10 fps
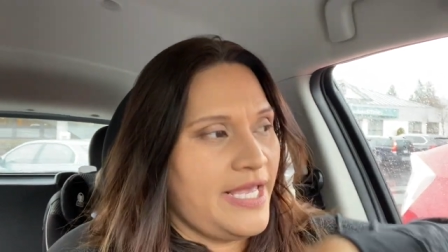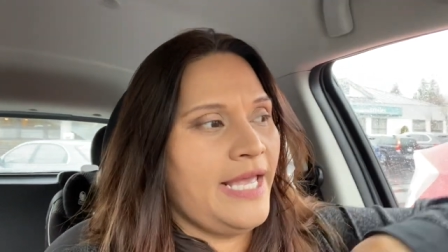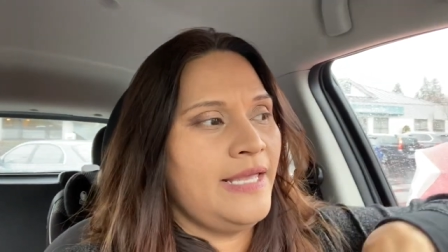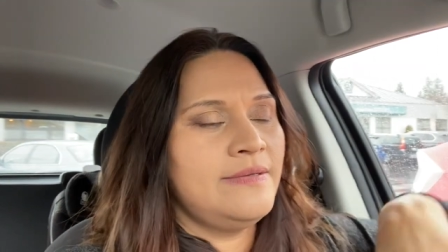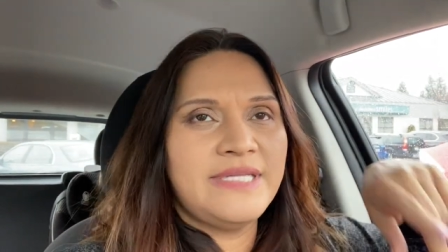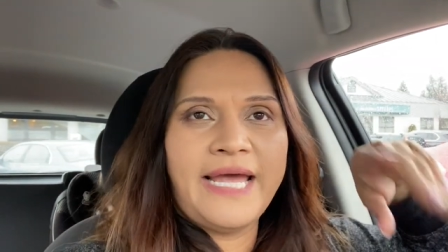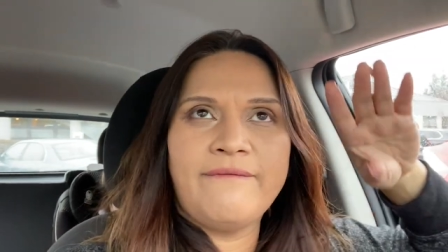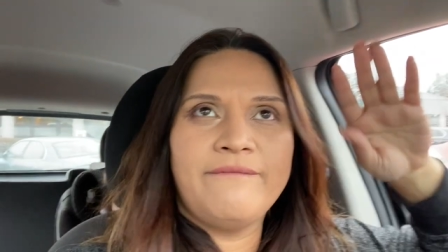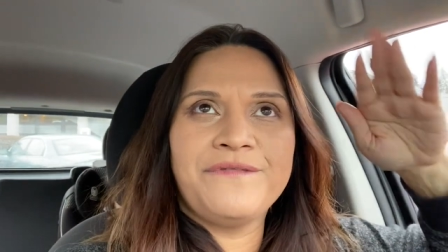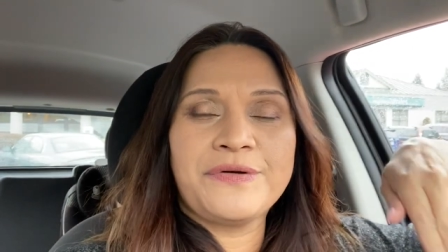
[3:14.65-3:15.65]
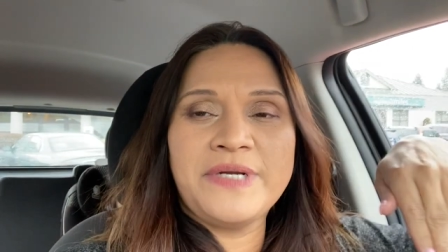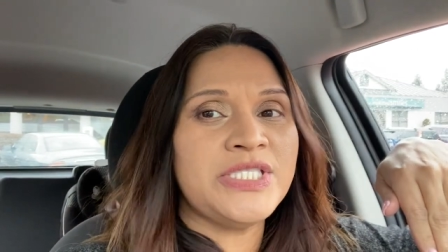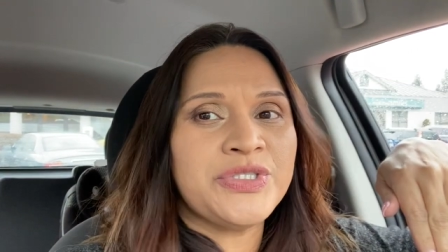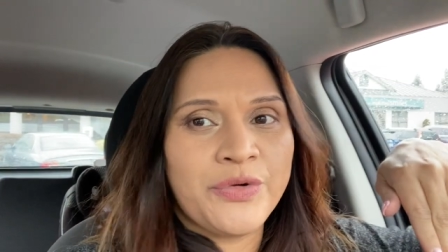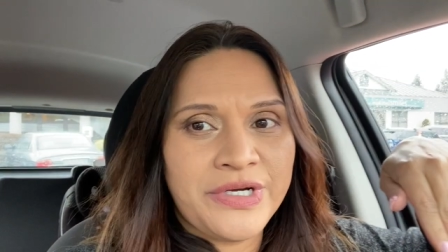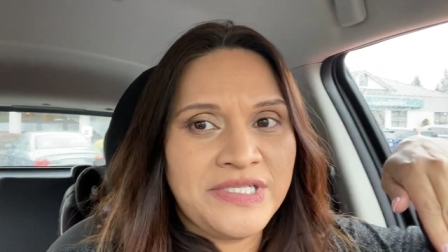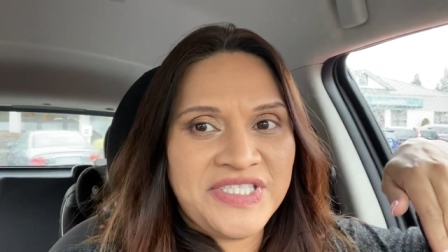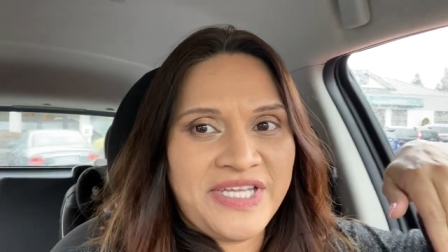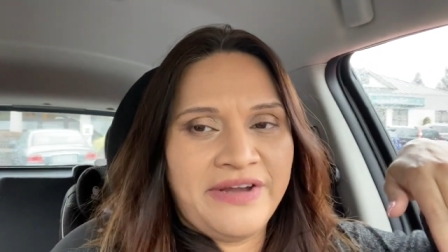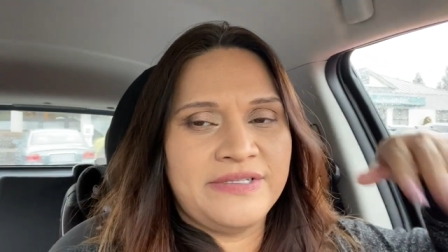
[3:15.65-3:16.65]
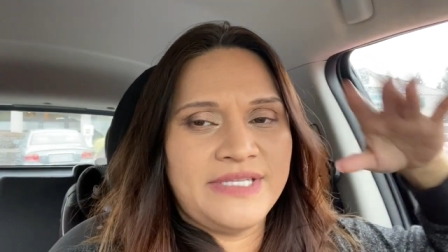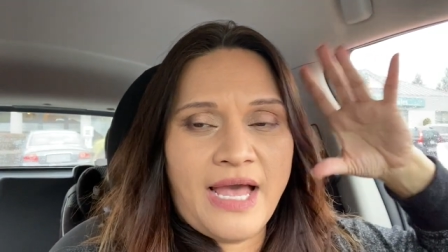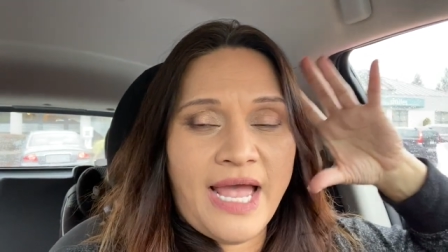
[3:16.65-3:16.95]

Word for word: Okay, like three story stairs.